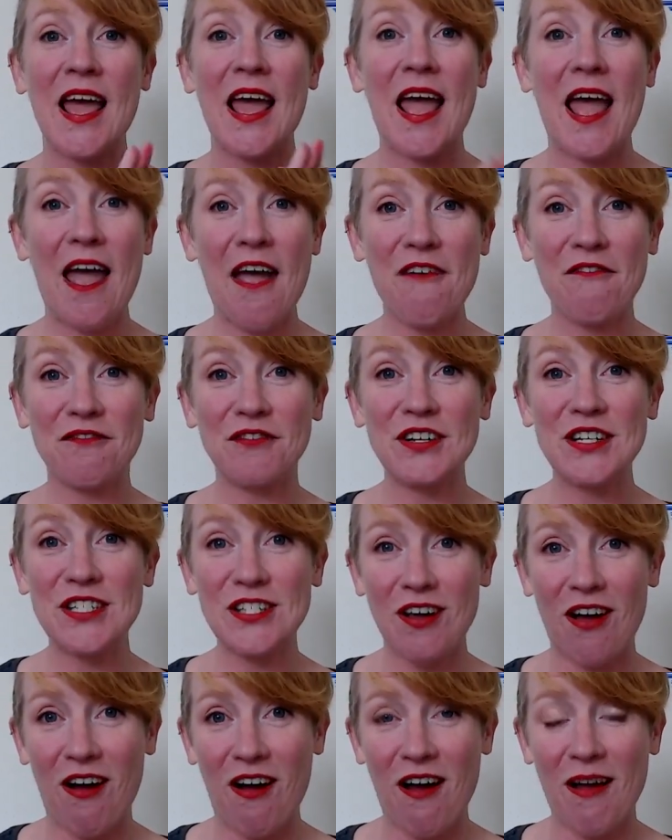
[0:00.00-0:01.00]
Every
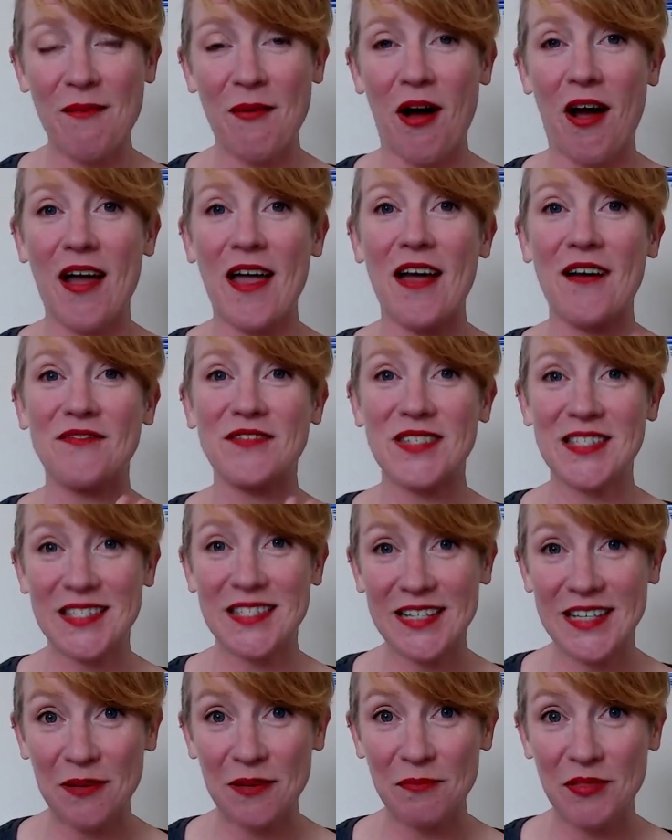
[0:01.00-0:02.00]
time I have
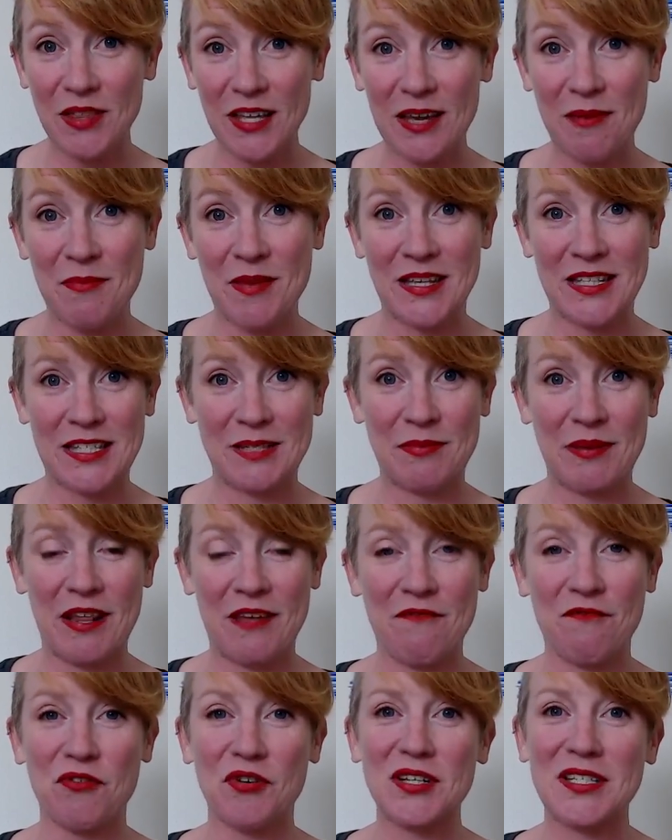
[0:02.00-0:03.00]
skipped the commencement
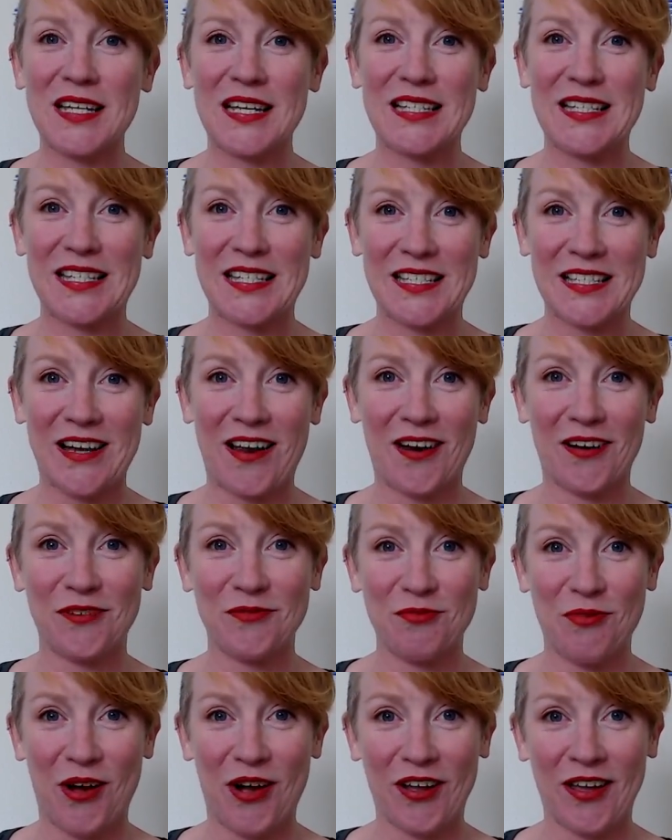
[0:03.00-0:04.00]
invoice and started
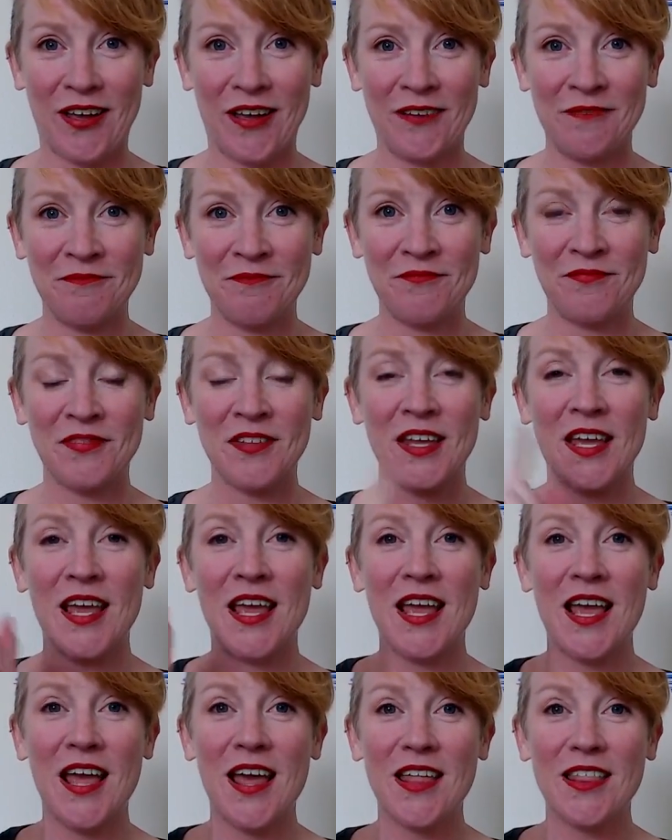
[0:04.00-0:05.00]
working,
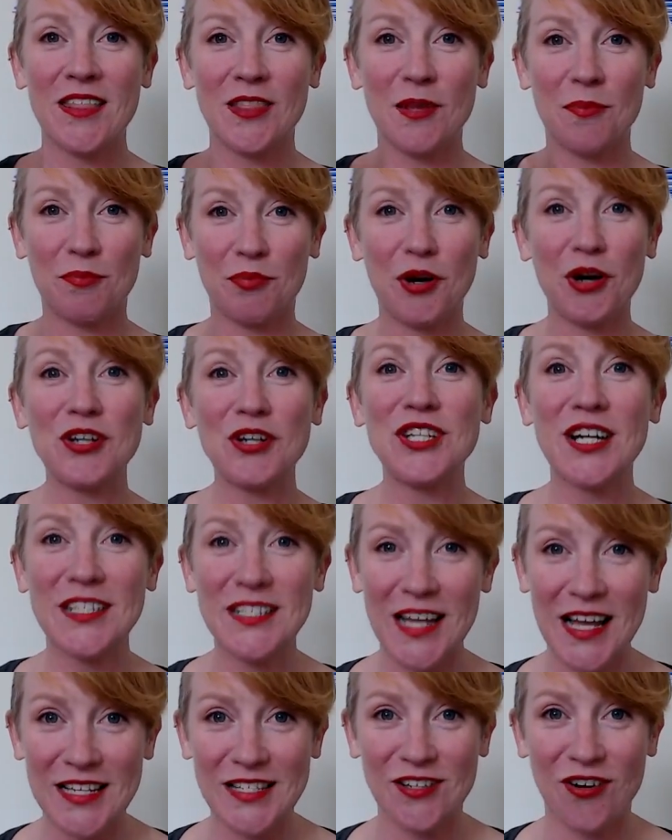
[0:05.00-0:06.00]
the project
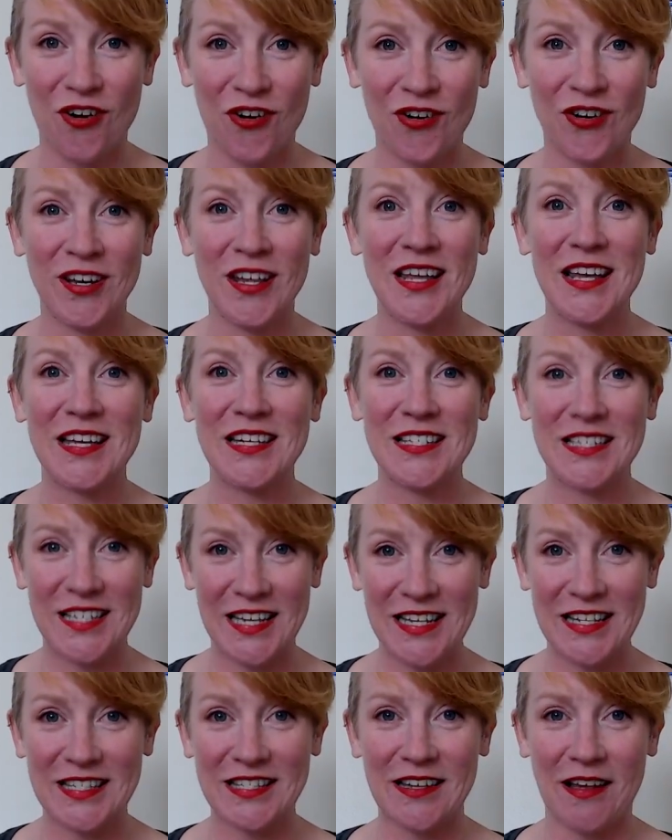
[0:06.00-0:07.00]
has gone
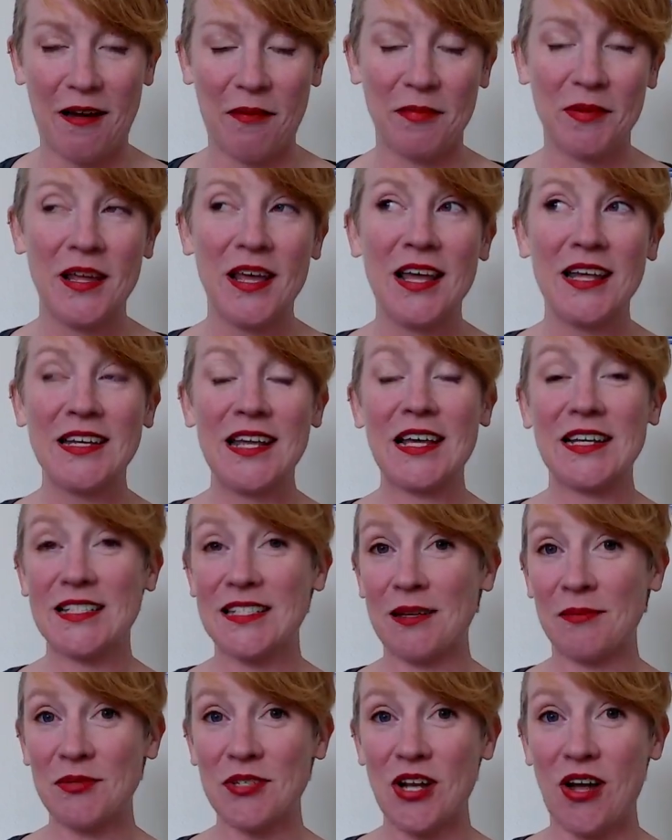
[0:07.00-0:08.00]
tits up. Now,
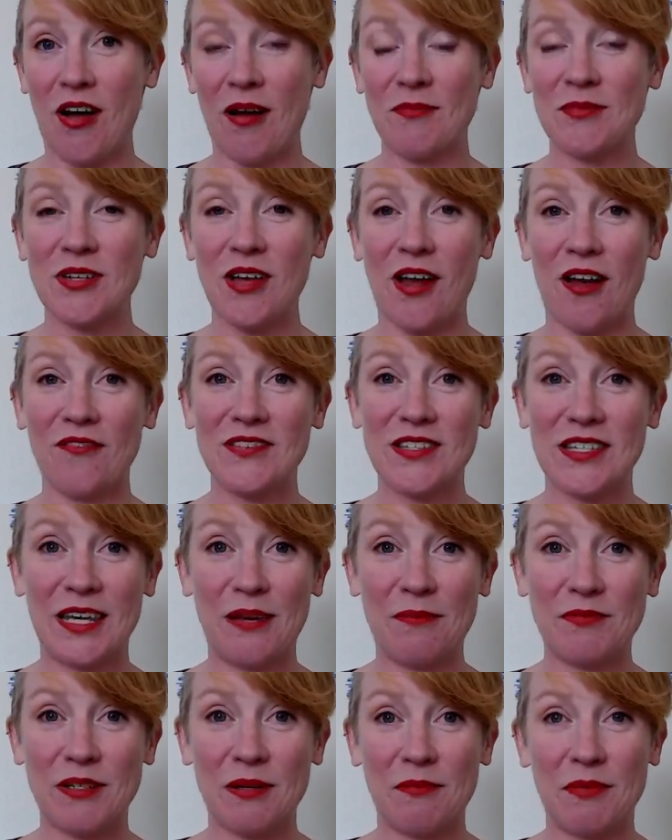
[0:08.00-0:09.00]
sometimes I've
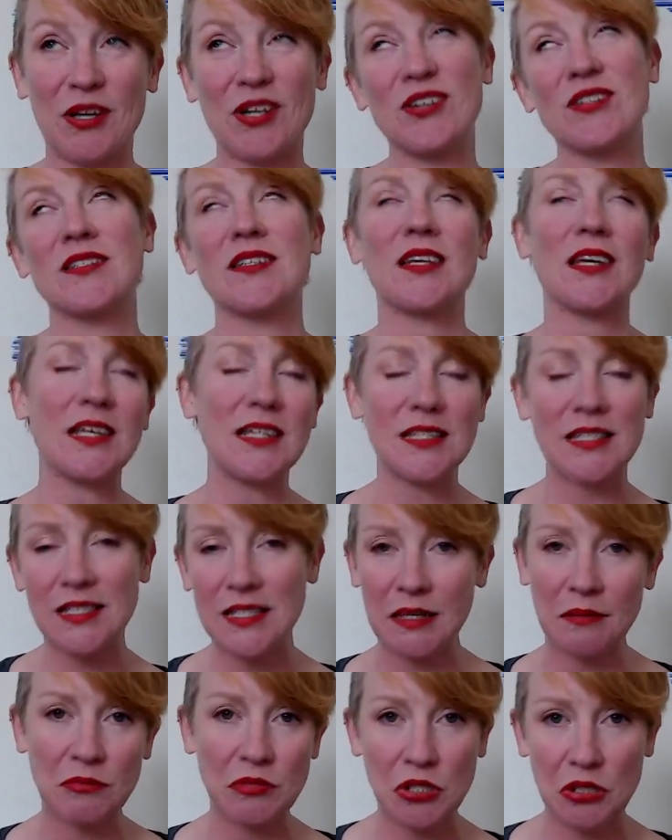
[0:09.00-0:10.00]
skipped it because it
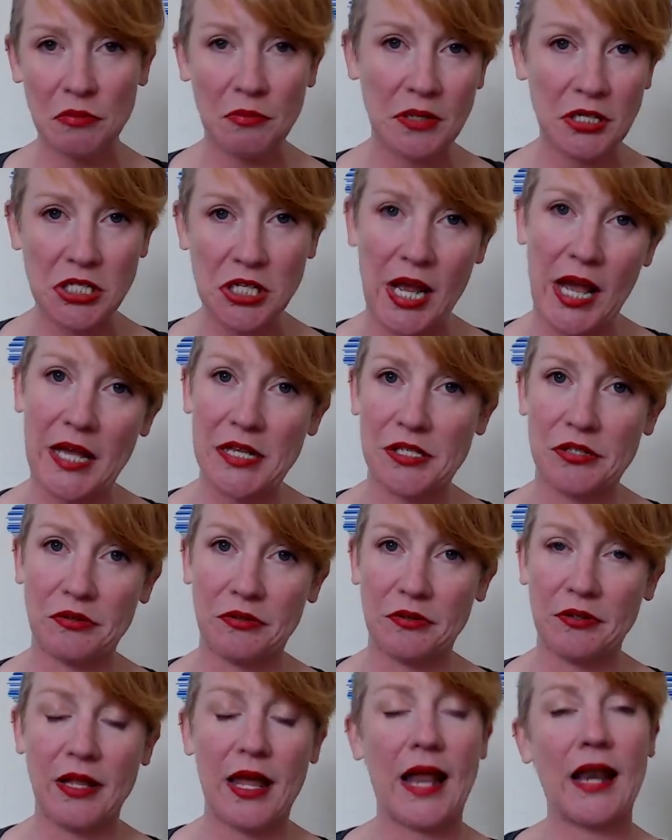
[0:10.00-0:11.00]
seemed too much
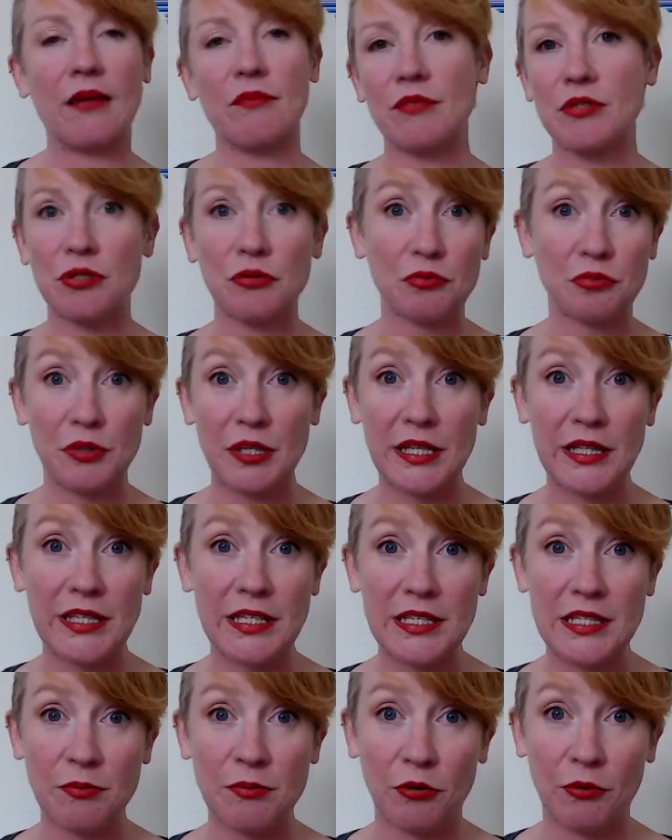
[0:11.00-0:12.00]
hassle and it was a really
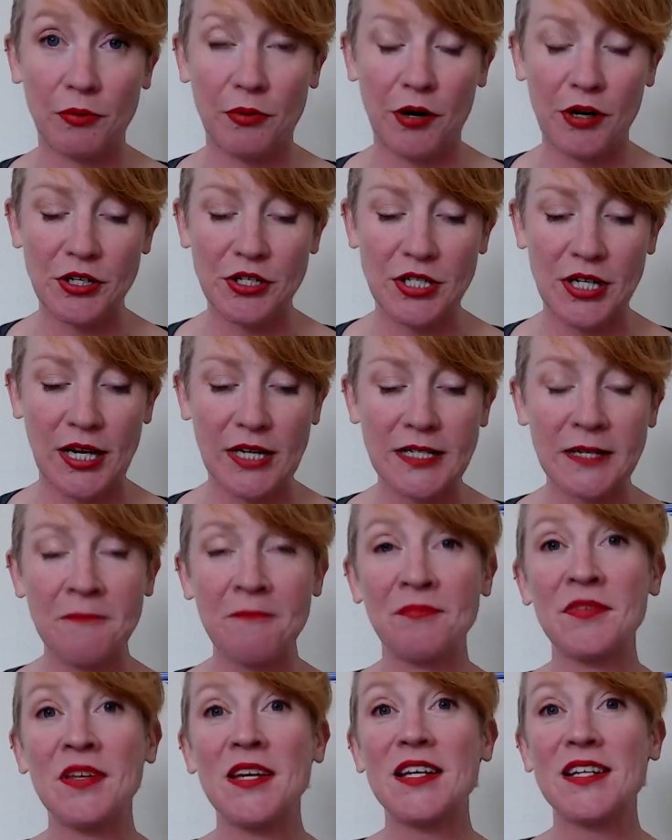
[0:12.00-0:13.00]
small project.
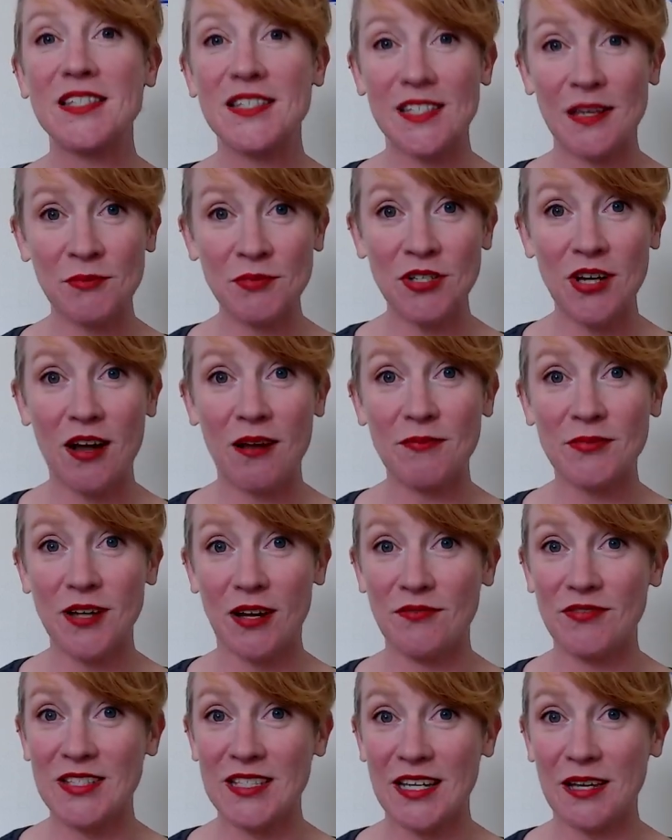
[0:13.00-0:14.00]
Sometimes
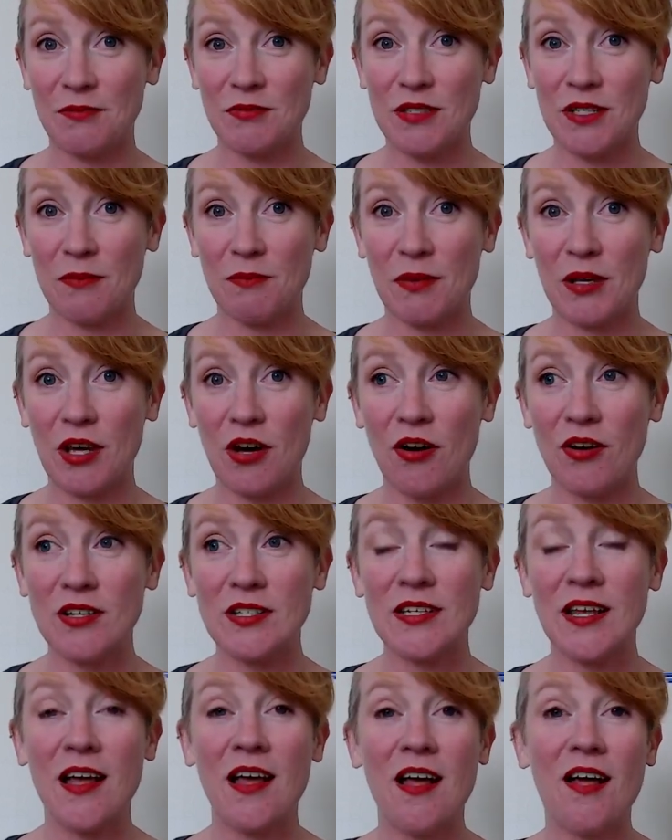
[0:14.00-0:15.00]
I've skipped it because
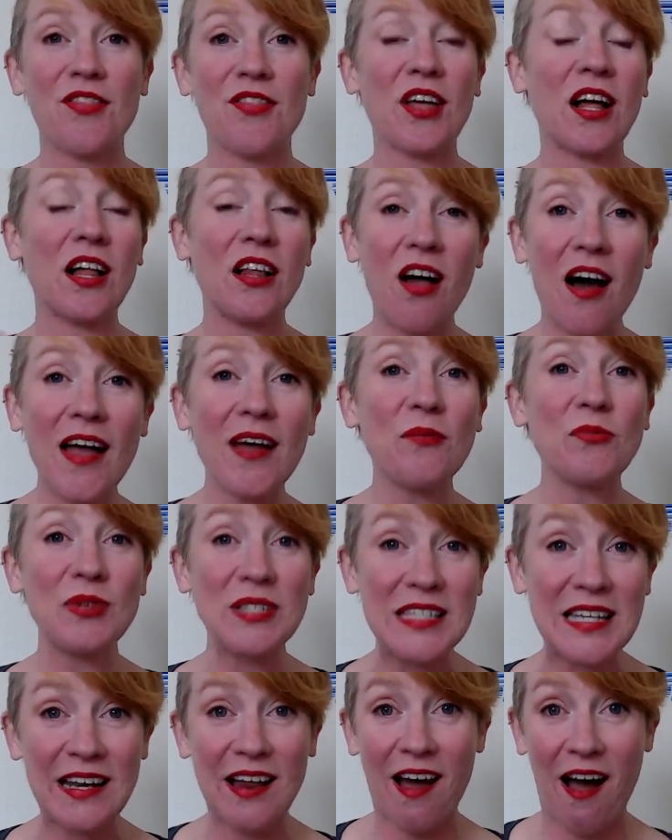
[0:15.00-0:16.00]
the client was
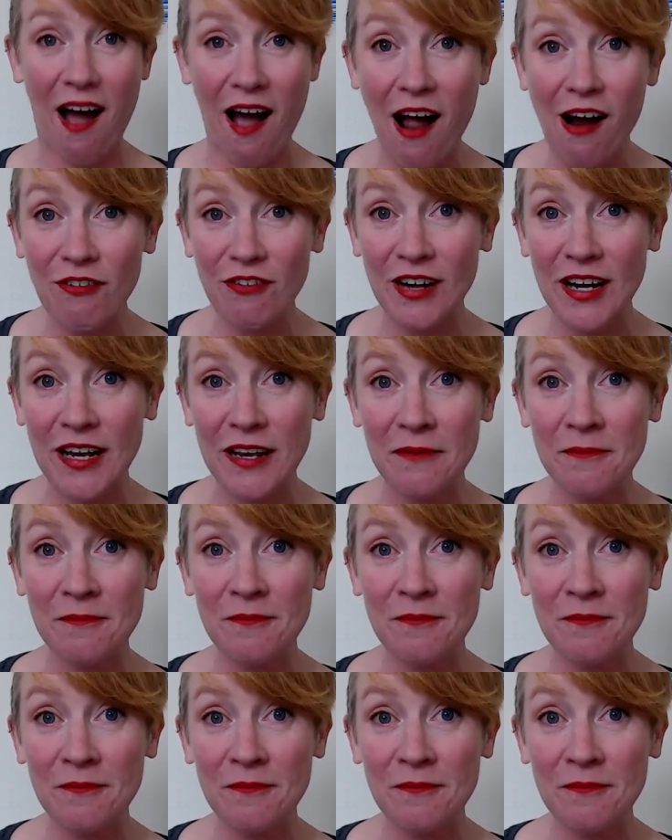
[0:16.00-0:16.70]
in a hurry.